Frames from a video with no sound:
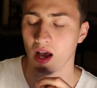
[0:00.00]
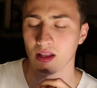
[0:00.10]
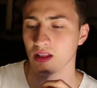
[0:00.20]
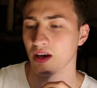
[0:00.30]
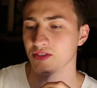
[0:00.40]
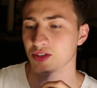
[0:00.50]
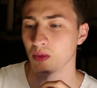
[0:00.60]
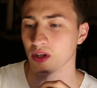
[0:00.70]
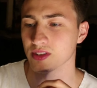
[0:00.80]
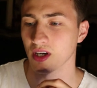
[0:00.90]
I love
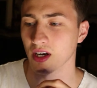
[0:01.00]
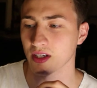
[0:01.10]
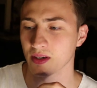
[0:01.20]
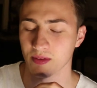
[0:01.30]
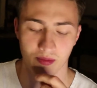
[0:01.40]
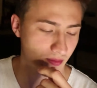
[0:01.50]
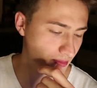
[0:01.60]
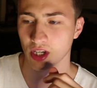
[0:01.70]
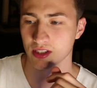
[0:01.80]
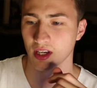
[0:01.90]
small talk.
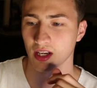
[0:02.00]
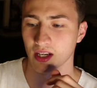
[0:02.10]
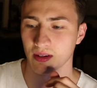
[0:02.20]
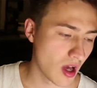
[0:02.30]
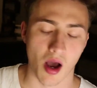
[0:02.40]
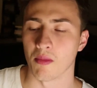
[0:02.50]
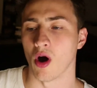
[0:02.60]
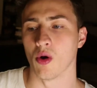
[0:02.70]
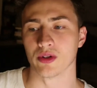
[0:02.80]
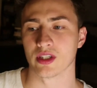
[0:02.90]
Just kidding. I'm
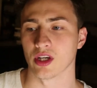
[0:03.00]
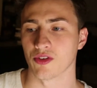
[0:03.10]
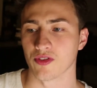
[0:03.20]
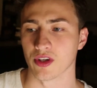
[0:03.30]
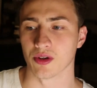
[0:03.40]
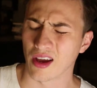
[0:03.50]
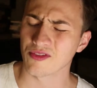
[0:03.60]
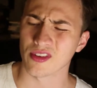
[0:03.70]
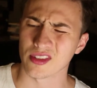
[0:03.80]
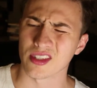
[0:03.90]
always here for you. I
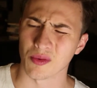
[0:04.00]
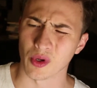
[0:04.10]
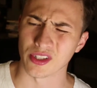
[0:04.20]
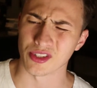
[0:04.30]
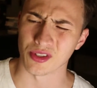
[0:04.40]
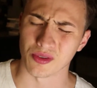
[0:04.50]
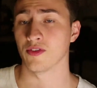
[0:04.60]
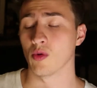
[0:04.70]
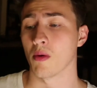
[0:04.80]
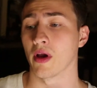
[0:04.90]
feel the same way too.
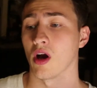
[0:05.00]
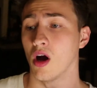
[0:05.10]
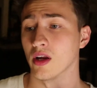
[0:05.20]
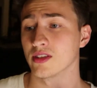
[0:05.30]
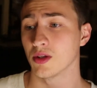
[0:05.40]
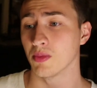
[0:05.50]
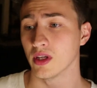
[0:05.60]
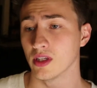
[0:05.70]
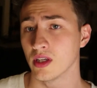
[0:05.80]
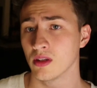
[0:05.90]
If you want my honest
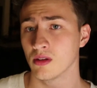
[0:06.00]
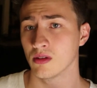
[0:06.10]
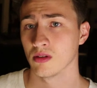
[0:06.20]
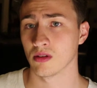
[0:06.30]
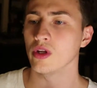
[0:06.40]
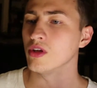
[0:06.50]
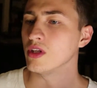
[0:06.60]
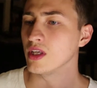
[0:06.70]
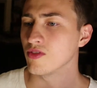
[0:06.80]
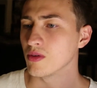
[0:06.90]
opinion, what do you
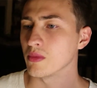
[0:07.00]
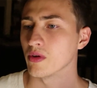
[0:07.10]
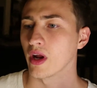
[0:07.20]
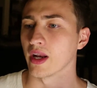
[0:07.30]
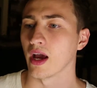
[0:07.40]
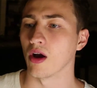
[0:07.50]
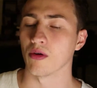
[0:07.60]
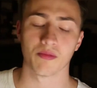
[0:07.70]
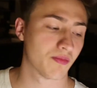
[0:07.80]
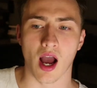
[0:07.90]
need from me right
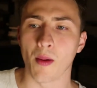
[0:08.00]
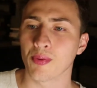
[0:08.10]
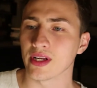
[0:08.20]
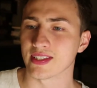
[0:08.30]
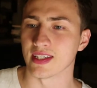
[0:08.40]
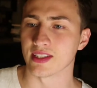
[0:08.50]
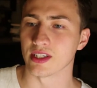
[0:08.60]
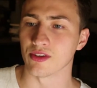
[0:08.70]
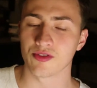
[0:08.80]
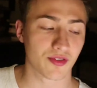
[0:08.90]
now? I'm pretty
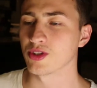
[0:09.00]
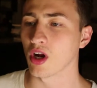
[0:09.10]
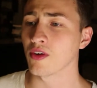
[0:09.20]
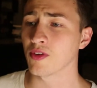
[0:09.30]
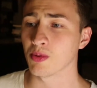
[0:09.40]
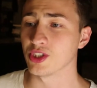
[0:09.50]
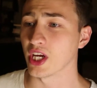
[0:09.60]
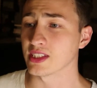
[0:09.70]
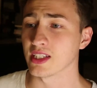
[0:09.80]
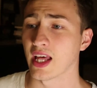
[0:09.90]
sensitive. I'm sorry for
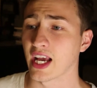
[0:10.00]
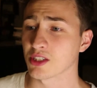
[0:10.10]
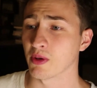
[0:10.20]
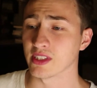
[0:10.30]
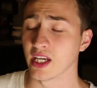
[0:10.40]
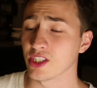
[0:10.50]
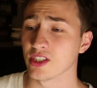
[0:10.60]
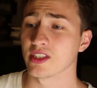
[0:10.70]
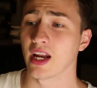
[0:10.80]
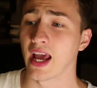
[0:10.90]
projecting the
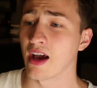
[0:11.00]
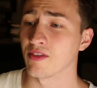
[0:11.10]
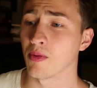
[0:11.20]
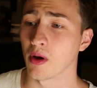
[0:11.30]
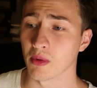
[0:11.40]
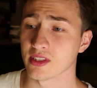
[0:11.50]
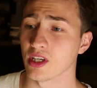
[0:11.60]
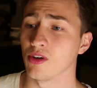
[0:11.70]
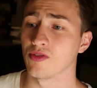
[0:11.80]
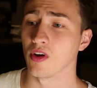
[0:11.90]
expectations that I have upon
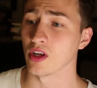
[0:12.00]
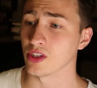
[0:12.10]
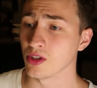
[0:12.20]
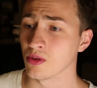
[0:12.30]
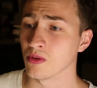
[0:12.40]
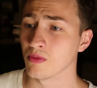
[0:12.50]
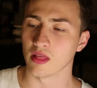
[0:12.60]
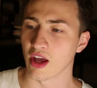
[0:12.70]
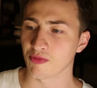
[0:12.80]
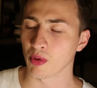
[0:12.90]
myself on you.
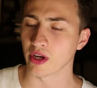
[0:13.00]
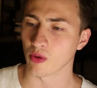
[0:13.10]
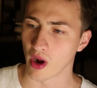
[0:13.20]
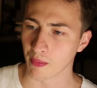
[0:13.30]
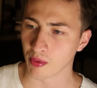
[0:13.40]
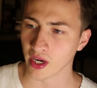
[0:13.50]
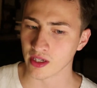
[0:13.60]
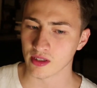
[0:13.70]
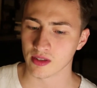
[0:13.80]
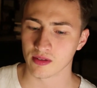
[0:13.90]
Left brain or right
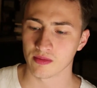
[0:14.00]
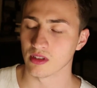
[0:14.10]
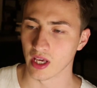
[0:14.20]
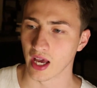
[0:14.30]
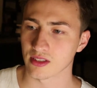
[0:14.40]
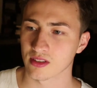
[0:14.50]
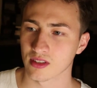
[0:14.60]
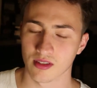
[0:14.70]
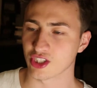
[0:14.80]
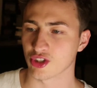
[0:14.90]
brained?
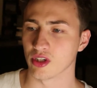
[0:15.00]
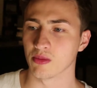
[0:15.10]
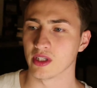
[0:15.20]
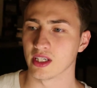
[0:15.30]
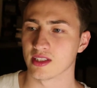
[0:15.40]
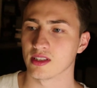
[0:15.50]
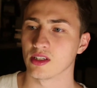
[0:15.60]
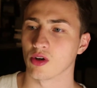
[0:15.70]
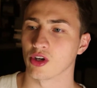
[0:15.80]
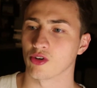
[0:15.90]
Yes. Extremely
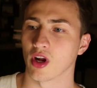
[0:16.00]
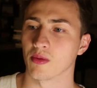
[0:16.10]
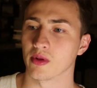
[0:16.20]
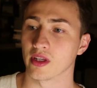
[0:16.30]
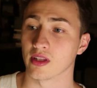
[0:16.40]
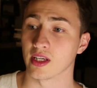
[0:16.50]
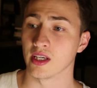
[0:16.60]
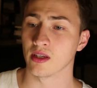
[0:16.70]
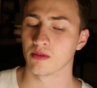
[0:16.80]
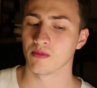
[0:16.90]
distant or incredibly
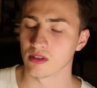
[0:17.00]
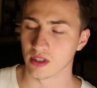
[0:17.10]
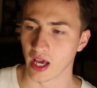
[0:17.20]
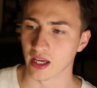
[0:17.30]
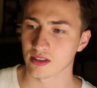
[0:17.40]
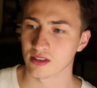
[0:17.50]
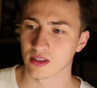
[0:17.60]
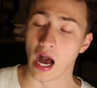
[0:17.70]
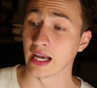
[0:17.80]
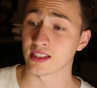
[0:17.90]
clingy?
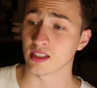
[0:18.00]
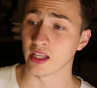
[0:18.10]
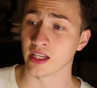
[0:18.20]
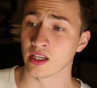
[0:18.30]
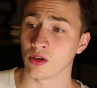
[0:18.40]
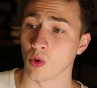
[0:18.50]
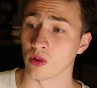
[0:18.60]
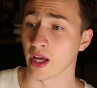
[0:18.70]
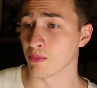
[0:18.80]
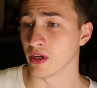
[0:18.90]
Yes. Isolated
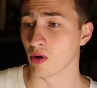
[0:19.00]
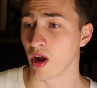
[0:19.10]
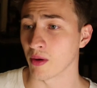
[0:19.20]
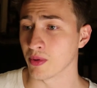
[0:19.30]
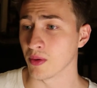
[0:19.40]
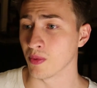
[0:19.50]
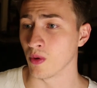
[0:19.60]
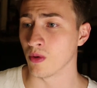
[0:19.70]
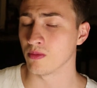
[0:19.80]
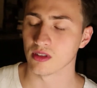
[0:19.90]
or like being around
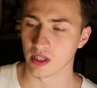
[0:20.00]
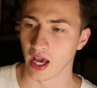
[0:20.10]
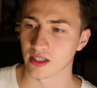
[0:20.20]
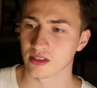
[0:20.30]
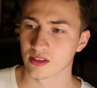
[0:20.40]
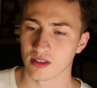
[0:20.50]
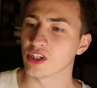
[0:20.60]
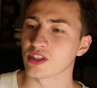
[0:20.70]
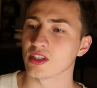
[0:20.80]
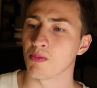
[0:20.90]
people? Yes.
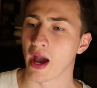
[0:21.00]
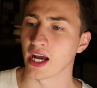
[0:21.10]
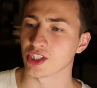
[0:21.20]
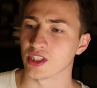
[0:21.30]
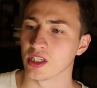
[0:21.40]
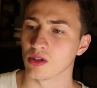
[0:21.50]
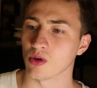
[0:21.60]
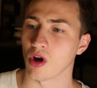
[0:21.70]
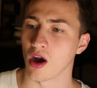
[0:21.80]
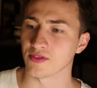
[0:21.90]
Fiercely passionate
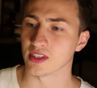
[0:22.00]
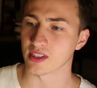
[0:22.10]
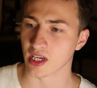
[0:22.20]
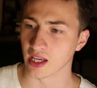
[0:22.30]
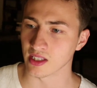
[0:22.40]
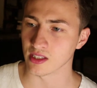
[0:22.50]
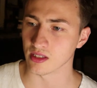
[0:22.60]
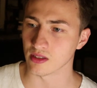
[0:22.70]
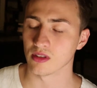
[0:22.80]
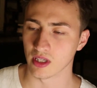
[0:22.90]
or often silent?
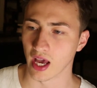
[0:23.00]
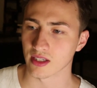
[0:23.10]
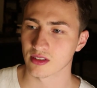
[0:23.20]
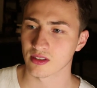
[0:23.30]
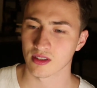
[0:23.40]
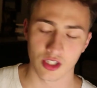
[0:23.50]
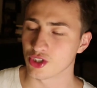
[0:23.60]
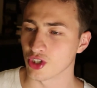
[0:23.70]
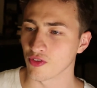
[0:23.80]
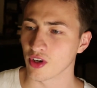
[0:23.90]
Yes.
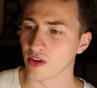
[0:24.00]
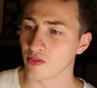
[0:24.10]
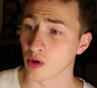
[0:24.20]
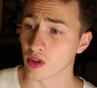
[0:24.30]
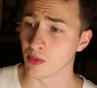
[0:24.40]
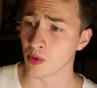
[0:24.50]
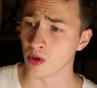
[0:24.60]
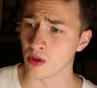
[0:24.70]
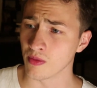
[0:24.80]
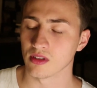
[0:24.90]
Conservative or
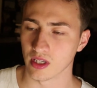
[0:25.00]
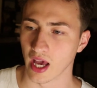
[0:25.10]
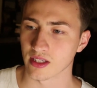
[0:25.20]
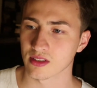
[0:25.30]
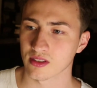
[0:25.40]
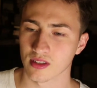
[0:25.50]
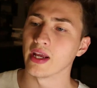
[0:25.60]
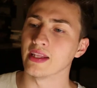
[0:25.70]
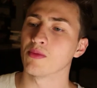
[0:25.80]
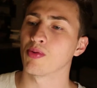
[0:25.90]
liberal? Yes.
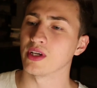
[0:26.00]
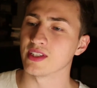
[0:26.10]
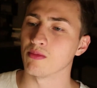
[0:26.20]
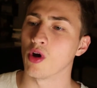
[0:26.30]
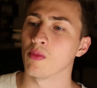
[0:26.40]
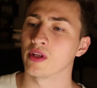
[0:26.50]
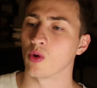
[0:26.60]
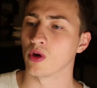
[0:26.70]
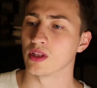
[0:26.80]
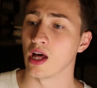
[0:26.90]
In the present moment
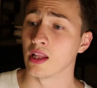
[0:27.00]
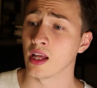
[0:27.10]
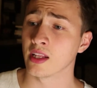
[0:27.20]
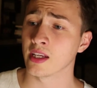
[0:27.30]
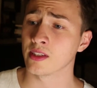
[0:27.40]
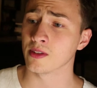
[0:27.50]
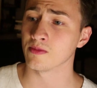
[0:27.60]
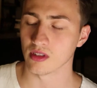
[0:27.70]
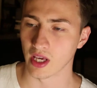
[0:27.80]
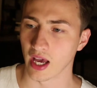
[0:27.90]
or in La La Land?
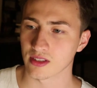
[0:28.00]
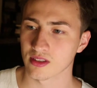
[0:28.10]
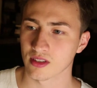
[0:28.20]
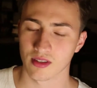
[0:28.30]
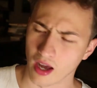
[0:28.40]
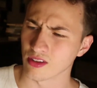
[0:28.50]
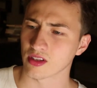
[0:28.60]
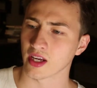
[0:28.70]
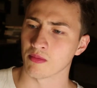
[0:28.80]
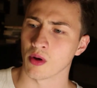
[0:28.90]
Yes. I
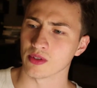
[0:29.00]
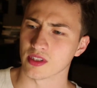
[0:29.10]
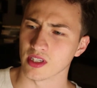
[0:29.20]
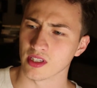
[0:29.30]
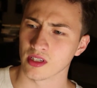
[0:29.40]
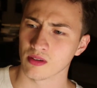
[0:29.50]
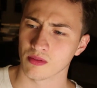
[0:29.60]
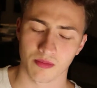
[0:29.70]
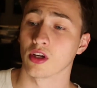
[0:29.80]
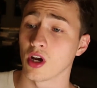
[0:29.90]
look like I'm always
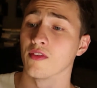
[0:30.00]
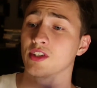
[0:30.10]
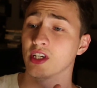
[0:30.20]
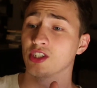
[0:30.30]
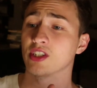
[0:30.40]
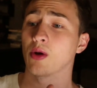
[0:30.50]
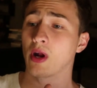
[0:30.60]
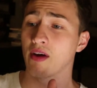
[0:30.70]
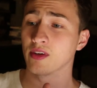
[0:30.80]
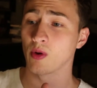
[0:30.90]
thinking. The conversation that
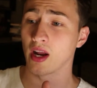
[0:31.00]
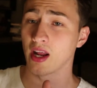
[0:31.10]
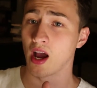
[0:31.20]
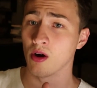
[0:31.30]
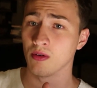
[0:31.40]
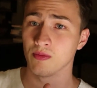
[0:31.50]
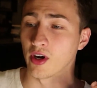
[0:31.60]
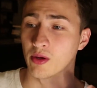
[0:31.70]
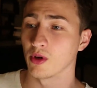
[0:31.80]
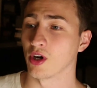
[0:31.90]
we're having right now, I've
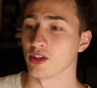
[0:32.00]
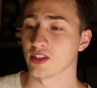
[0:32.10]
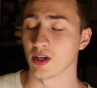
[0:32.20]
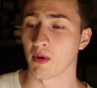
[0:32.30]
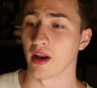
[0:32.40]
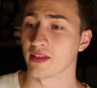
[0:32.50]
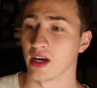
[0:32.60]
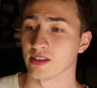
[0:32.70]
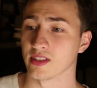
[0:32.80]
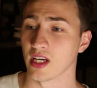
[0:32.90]
already rehearsed it about a
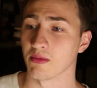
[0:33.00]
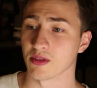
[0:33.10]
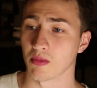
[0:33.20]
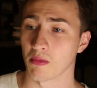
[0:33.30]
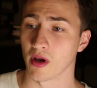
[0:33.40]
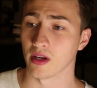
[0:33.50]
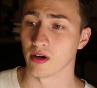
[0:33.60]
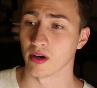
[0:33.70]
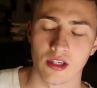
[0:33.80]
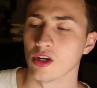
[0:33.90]
thousand times in my mind
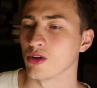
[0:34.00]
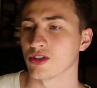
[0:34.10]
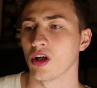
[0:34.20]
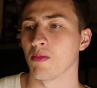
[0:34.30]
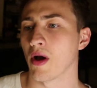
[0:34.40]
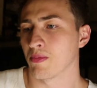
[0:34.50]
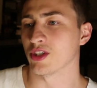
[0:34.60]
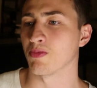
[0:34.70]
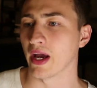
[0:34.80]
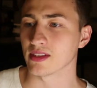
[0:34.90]
already. You know, it's all about
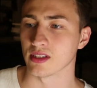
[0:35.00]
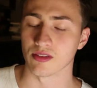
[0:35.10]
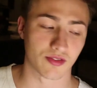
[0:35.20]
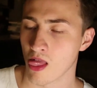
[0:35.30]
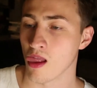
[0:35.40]
perspective.